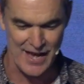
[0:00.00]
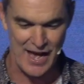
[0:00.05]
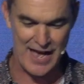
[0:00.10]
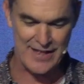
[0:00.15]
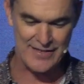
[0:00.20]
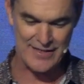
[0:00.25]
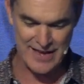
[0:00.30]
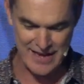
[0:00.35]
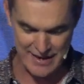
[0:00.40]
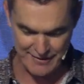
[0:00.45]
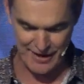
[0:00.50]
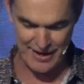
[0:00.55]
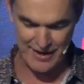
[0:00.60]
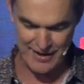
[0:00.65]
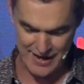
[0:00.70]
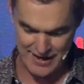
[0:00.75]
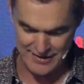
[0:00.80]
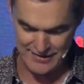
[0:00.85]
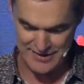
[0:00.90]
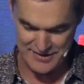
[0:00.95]
and the,
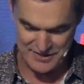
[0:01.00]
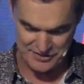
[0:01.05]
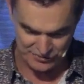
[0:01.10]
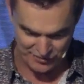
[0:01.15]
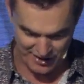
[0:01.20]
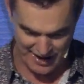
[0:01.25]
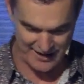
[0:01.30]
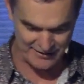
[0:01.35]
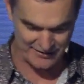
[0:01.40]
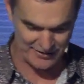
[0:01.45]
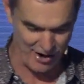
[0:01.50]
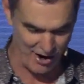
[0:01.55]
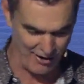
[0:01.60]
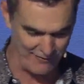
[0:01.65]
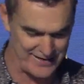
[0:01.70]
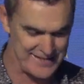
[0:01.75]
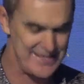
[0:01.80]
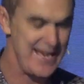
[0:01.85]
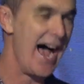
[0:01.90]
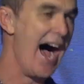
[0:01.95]
and the strength of
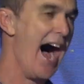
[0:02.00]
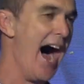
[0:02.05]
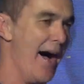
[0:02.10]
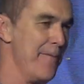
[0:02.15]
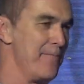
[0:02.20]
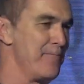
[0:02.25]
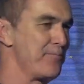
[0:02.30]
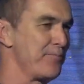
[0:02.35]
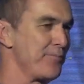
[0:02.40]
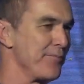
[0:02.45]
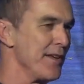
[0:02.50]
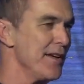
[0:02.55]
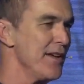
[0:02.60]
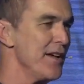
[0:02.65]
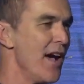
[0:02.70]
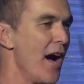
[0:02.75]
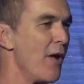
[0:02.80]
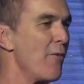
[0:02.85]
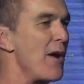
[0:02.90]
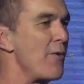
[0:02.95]
his heart.
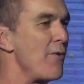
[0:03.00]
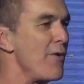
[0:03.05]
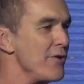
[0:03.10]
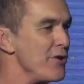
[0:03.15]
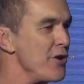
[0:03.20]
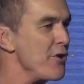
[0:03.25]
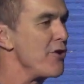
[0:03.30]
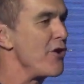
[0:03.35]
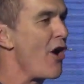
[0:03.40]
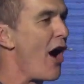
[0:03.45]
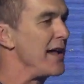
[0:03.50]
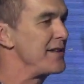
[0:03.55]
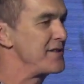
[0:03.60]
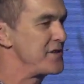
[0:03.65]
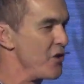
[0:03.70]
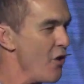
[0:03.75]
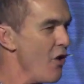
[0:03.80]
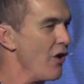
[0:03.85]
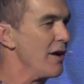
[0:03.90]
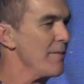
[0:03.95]
And when we, you and I
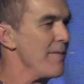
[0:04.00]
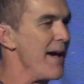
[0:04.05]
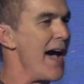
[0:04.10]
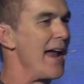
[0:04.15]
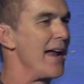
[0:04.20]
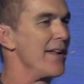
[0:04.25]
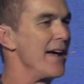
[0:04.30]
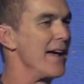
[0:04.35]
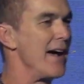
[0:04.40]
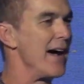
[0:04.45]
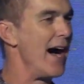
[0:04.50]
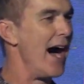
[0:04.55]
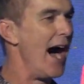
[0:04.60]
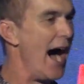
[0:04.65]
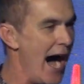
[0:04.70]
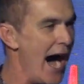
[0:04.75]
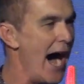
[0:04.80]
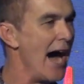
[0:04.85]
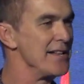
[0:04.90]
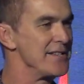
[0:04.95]
talk about
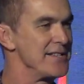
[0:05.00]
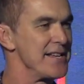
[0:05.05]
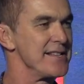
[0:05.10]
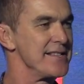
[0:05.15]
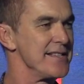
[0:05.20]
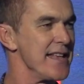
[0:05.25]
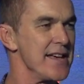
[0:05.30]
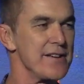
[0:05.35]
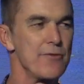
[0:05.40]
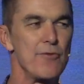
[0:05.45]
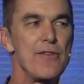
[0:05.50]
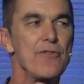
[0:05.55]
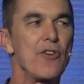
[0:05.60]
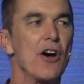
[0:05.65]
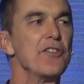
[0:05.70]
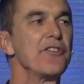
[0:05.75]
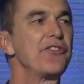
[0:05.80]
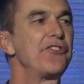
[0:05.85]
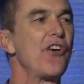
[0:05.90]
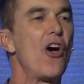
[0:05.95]
Hearts. we've
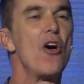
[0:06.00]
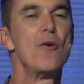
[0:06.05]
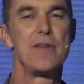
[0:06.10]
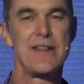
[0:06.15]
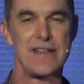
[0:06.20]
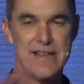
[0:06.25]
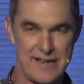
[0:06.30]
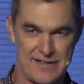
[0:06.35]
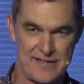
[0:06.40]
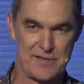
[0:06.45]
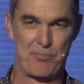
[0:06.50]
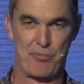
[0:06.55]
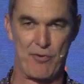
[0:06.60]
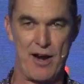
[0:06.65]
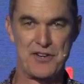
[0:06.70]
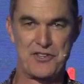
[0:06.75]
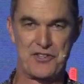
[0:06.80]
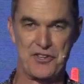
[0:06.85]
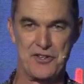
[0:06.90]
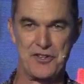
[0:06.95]
got so many
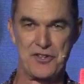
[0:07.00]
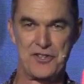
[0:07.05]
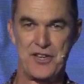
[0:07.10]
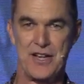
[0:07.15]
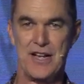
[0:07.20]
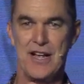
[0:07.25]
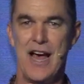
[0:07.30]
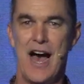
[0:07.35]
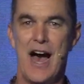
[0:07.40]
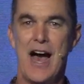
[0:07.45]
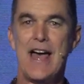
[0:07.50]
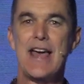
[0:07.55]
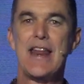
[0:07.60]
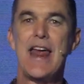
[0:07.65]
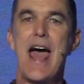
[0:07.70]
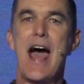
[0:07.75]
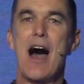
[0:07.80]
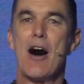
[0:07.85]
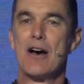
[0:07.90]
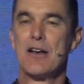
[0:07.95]
expressions uh, in
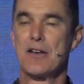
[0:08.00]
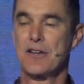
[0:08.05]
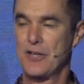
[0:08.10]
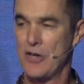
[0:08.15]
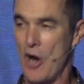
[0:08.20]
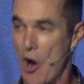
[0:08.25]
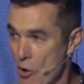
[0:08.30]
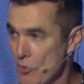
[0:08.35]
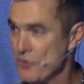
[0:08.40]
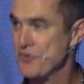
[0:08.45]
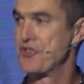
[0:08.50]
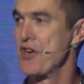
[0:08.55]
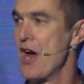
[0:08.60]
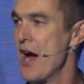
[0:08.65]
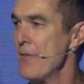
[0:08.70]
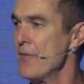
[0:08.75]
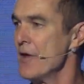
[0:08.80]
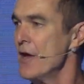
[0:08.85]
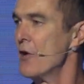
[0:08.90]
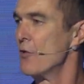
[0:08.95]
our
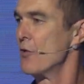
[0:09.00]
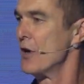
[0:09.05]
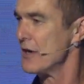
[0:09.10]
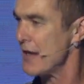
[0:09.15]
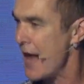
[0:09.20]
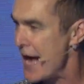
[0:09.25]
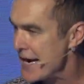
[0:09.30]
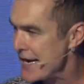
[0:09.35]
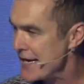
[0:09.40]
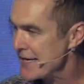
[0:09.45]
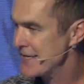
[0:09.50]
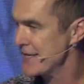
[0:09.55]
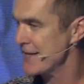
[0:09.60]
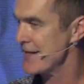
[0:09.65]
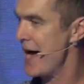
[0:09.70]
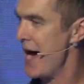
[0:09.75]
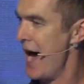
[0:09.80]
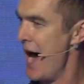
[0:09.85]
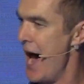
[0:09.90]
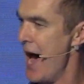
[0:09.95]
culture relating to
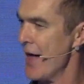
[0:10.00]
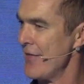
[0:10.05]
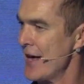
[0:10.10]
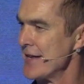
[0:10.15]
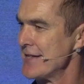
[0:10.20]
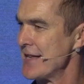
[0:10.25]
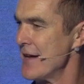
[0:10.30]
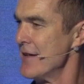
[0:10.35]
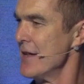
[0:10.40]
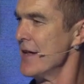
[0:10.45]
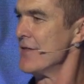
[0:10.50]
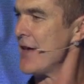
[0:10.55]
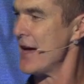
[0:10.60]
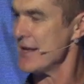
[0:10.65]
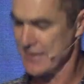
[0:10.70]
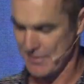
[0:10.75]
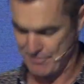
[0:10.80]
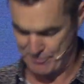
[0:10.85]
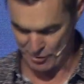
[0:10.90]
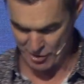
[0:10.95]
the heart. There's a,
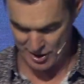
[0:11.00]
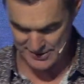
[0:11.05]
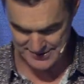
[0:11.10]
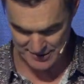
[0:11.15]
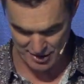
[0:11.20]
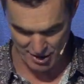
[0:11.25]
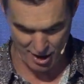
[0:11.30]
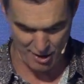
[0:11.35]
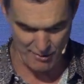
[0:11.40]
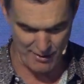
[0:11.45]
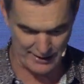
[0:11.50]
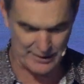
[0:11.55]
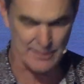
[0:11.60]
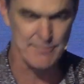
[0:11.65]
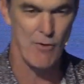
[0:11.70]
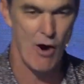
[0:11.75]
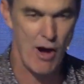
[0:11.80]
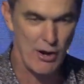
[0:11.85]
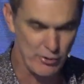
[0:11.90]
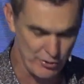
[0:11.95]
there's a person, and I reckon,
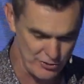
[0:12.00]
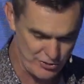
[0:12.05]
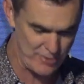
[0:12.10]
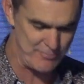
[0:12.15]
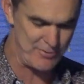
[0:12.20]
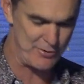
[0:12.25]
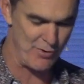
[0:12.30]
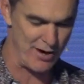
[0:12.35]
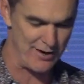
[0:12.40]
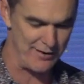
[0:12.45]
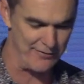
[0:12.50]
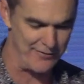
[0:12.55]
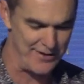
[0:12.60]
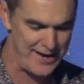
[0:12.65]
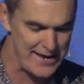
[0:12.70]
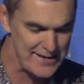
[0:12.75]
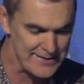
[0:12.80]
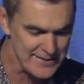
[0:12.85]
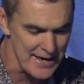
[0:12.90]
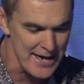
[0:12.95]
Michael, you'd be one of
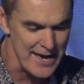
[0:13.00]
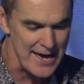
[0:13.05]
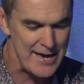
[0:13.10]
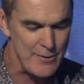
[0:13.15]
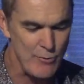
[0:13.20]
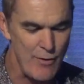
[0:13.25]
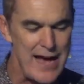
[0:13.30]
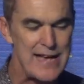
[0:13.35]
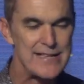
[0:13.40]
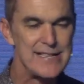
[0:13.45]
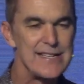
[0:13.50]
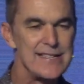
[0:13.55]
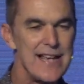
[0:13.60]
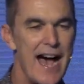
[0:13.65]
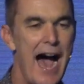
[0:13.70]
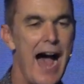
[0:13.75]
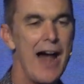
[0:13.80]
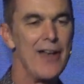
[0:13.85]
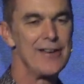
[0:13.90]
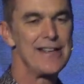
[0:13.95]
these, he wears his
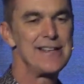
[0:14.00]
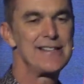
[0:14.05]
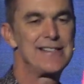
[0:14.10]
heart in his